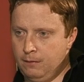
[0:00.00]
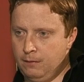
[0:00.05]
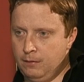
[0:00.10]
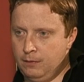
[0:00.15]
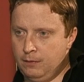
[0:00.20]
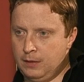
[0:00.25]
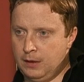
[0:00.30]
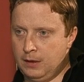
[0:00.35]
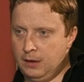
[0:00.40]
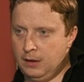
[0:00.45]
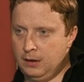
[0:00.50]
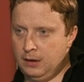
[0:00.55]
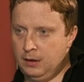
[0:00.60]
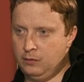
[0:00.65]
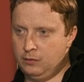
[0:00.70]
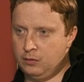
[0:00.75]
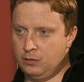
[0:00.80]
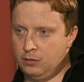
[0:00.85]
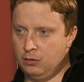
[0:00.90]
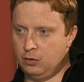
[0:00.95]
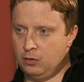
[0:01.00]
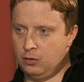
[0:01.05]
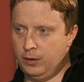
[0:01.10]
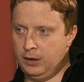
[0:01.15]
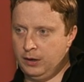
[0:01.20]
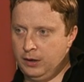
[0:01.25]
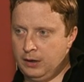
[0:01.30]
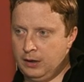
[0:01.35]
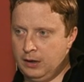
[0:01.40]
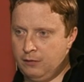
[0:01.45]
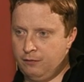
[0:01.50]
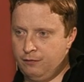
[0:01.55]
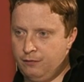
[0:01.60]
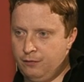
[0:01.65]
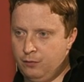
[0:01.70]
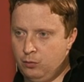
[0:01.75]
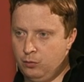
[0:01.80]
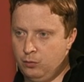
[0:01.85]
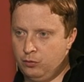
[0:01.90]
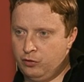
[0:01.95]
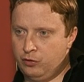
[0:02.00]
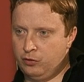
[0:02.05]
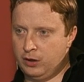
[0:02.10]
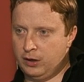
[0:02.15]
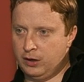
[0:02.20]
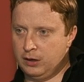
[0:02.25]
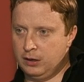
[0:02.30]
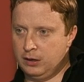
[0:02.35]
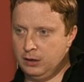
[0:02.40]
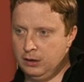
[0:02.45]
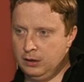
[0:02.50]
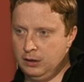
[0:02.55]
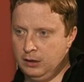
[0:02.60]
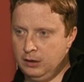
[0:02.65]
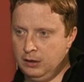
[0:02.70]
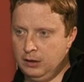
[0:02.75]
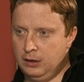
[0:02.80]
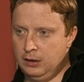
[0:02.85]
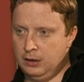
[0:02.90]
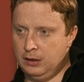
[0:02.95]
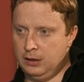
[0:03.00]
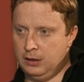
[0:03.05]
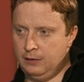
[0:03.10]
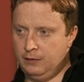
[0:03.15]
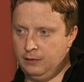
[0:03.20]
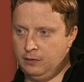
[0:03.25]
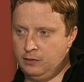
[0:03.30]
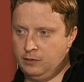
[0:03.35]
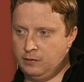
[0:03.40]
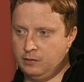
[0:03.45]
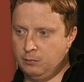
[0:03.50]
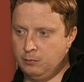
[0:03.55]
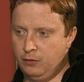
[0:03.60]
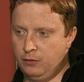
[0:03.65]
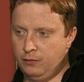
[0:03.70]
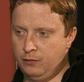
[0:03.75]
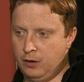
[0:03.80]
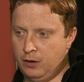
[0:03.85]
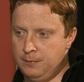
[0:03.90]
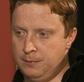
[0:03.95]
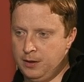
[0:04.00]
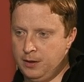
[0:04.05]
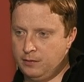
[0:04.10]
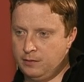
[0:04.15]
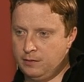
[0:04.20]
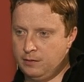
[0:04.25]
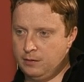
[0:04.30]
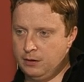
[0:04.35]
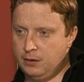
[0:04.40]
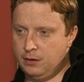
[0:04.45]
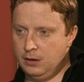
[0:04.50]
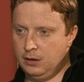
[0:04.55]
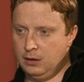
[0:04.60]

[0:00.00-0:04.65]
then he's got queen f4 check, and this is the move I missed.